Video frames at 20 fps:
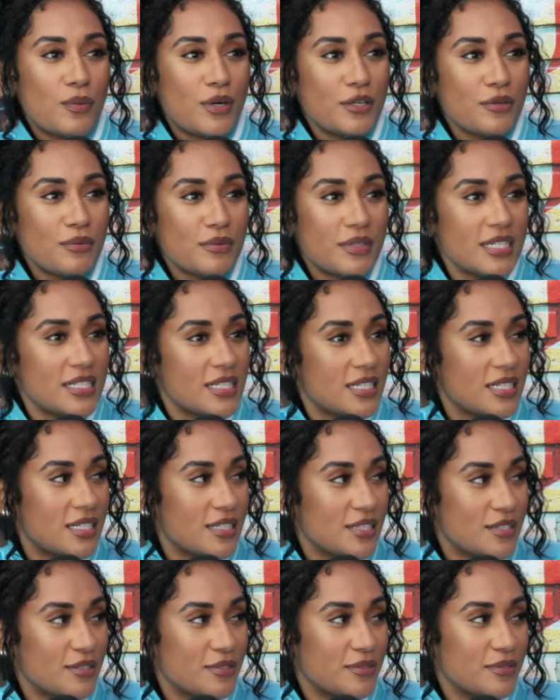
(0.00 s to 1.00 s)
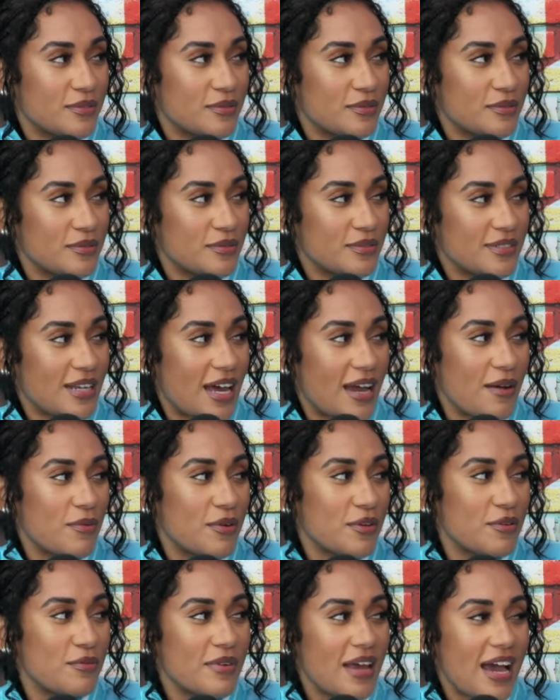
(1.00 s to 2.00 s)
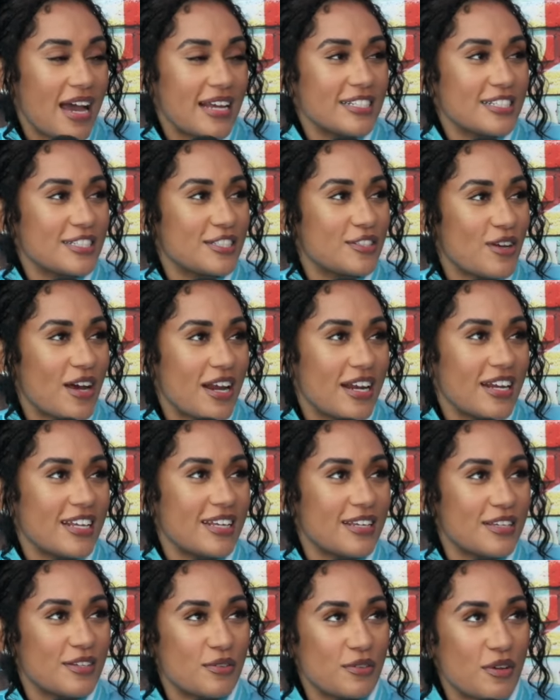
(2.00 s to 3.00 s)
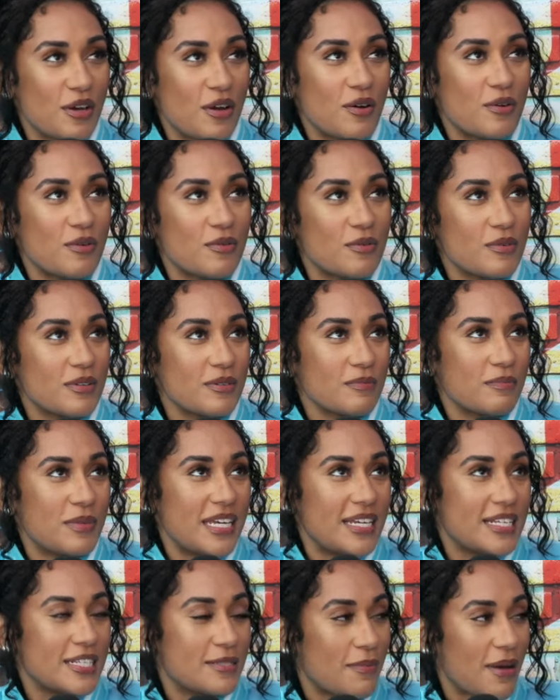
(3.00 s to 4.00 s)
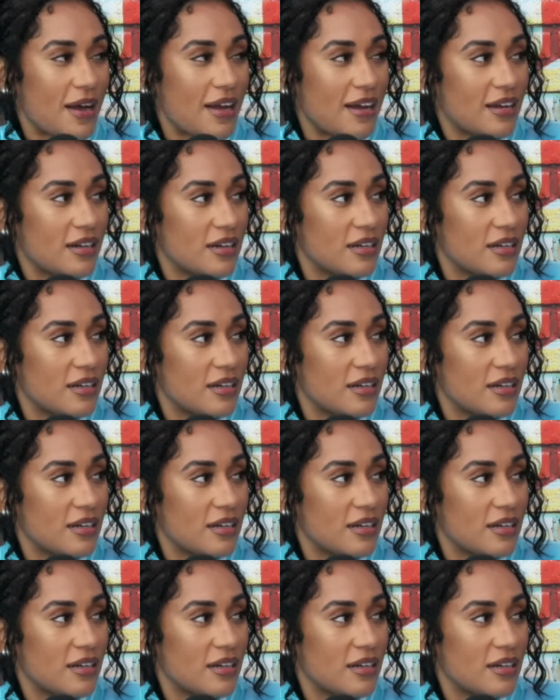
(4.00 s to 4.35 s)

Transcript: what are you listening to? Like when you're not just trying to, you know, be. Inspired. You know what?